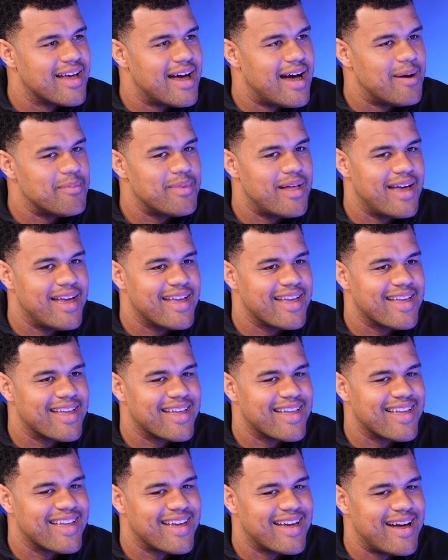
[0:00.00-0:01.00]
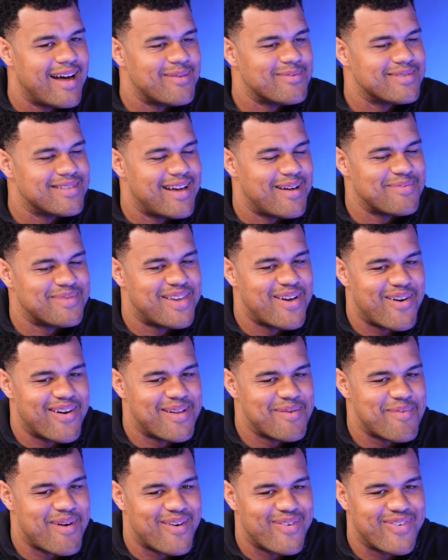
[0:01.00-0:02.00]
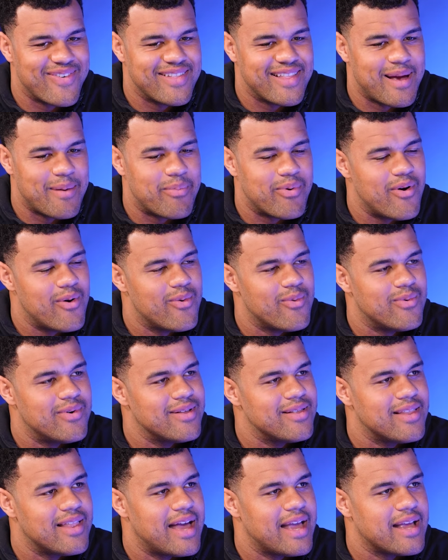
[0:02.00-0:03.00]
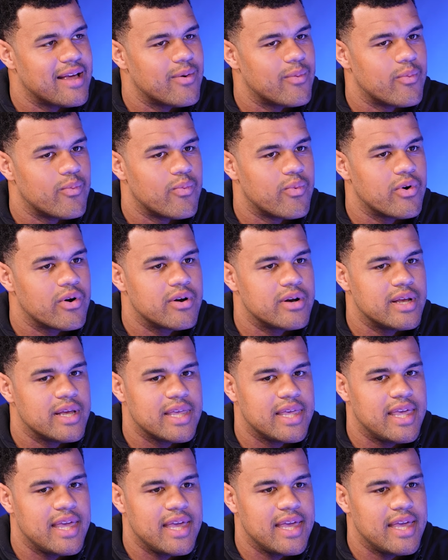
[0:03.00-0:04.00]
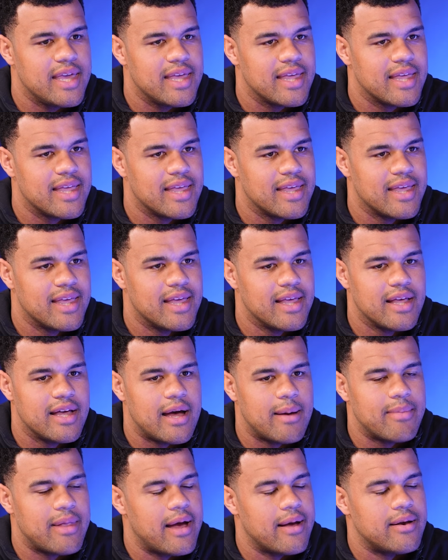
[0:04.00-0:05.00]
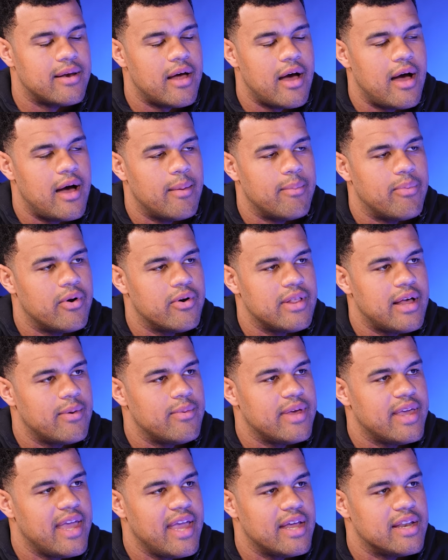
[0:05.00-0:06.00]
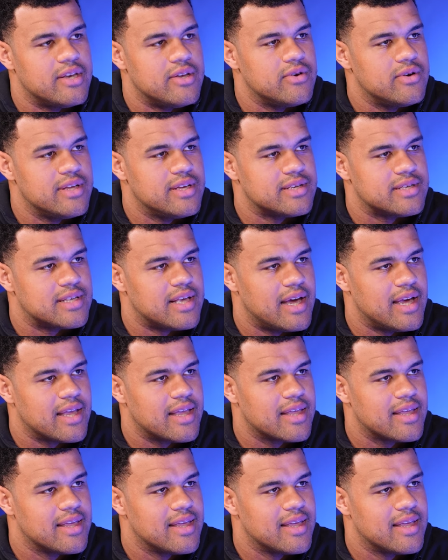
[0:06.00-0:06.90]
I'm like, I'm talking to my friend like, bro, what, like, we're going to get. I'm like, nah, bro, like, we can't do this. Like,